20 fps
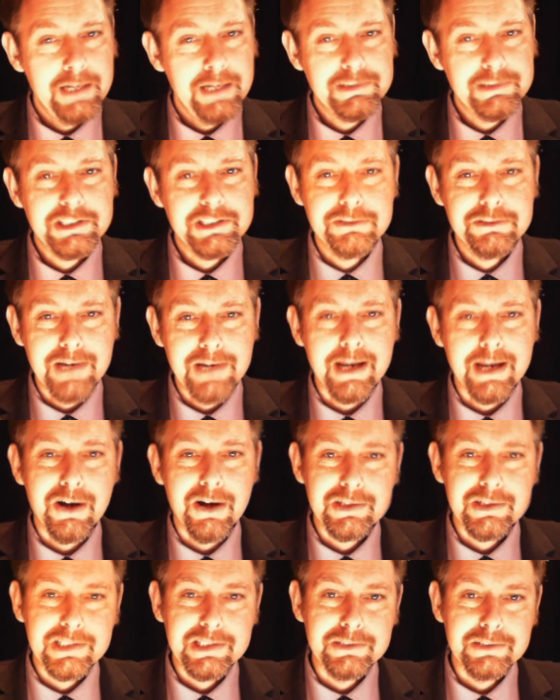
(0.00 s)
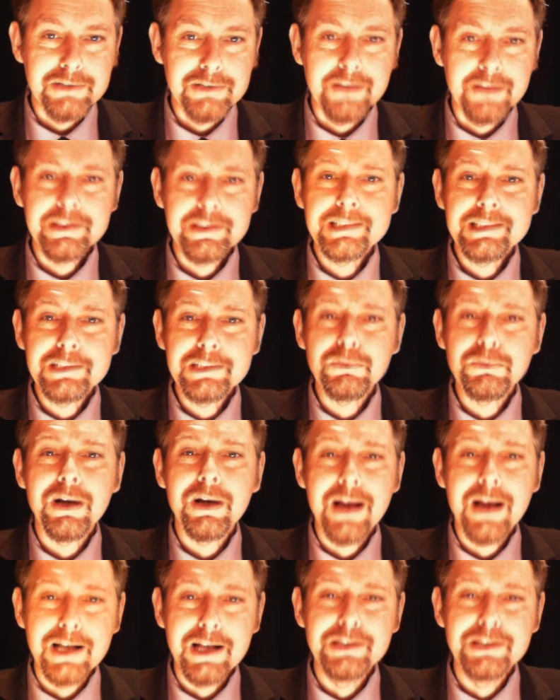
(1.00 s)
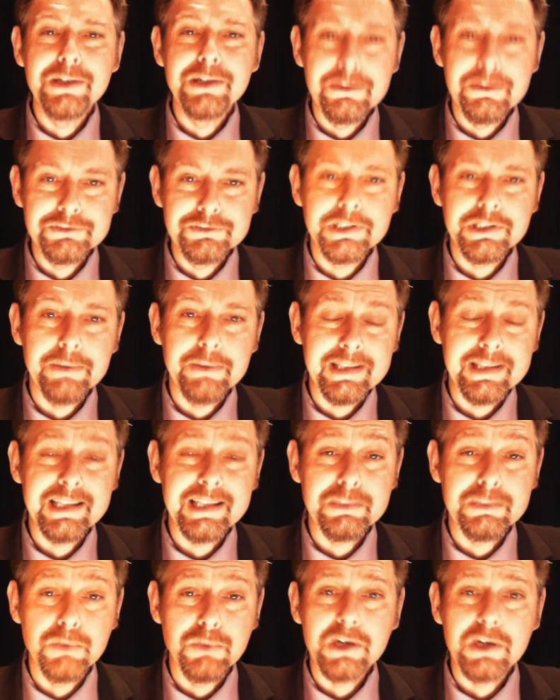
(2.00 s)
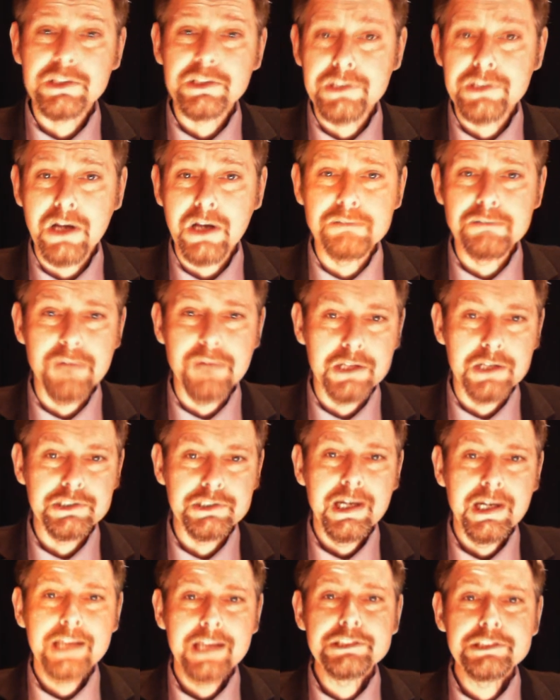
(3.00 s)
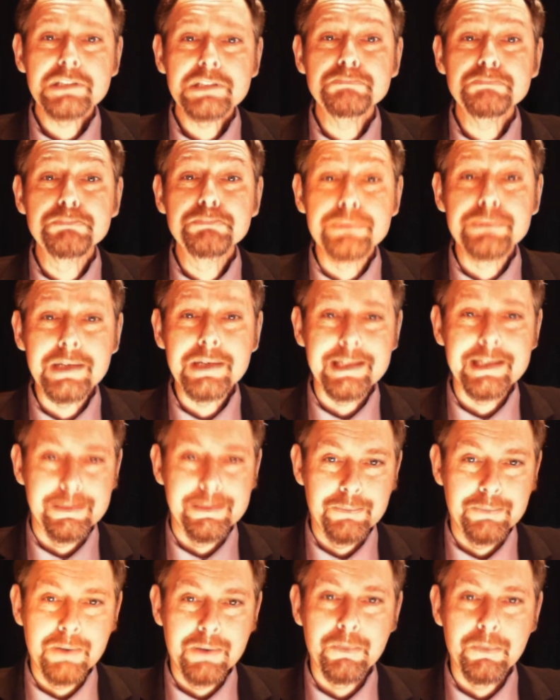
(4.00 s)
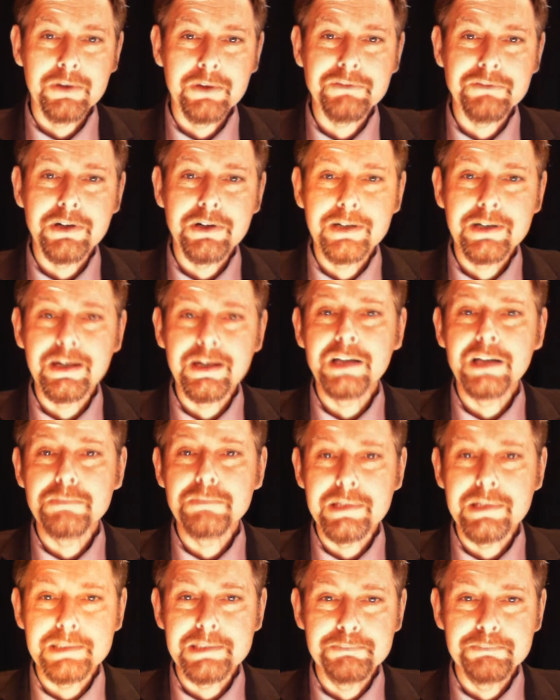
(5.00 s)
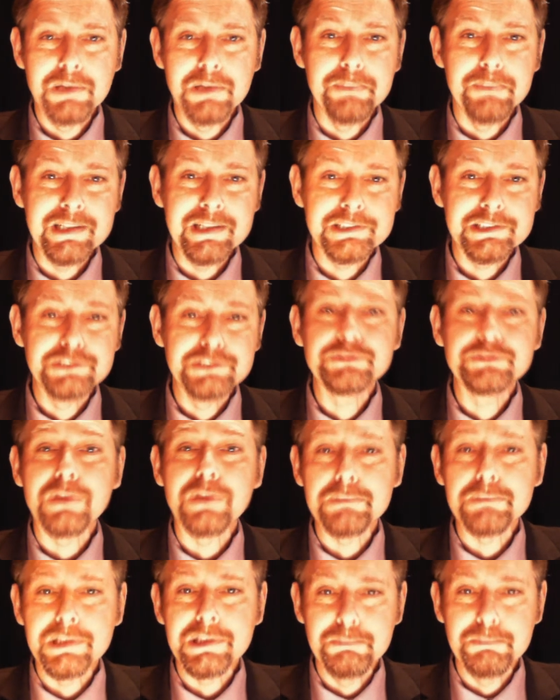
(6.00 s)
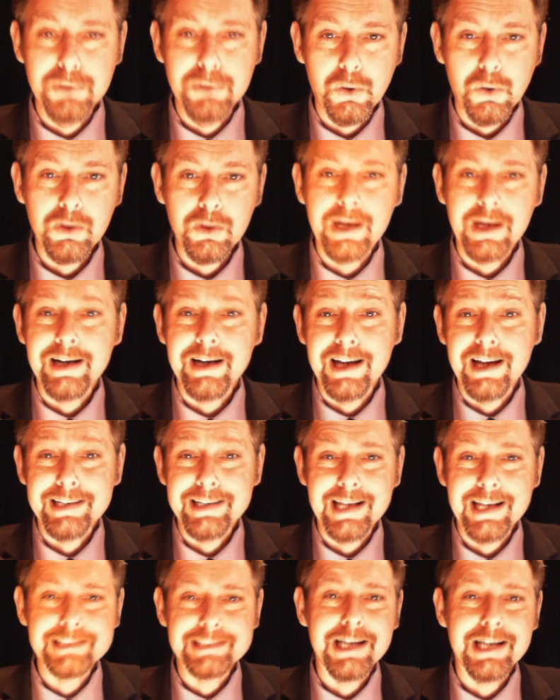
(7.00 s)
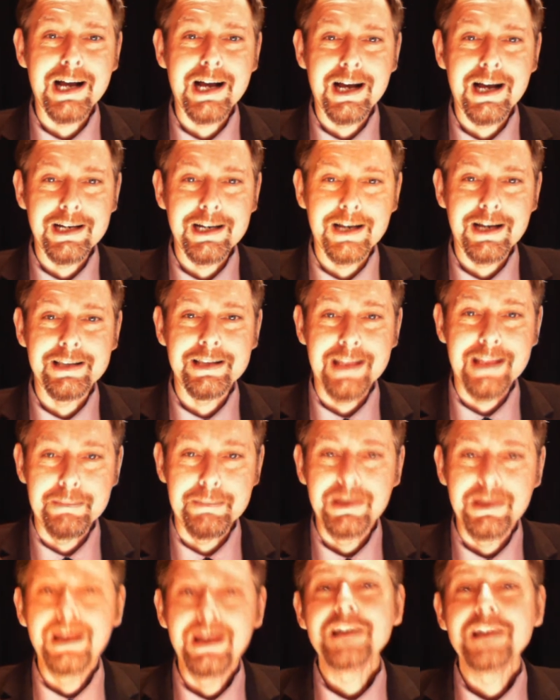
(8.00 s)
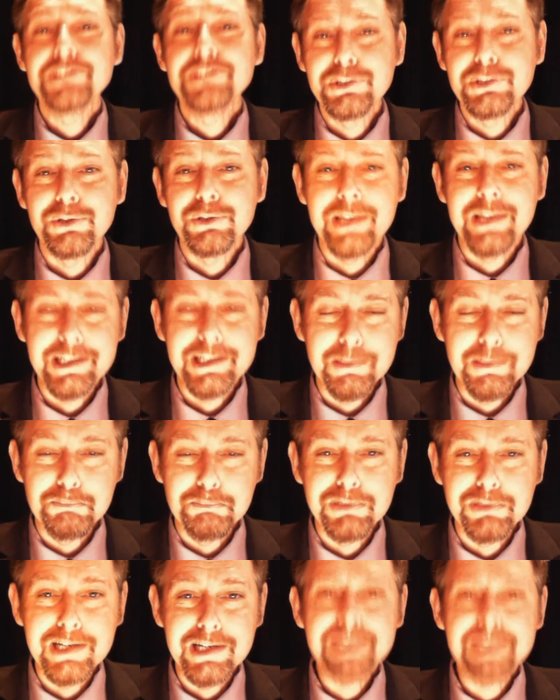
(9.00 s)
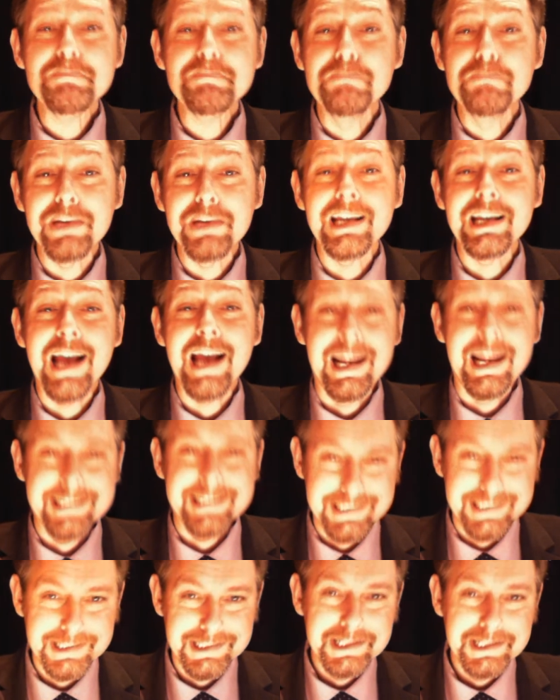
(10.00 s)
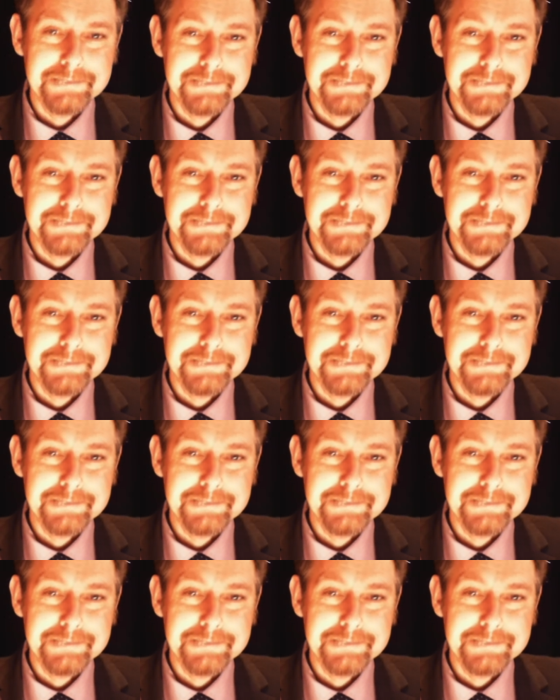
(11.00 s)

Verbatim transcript: Here is a great article, and this is why I love doing this work so much. It's just brilliant when one of our globalist puppets drops the ball and I get to highlight them talking complete BS.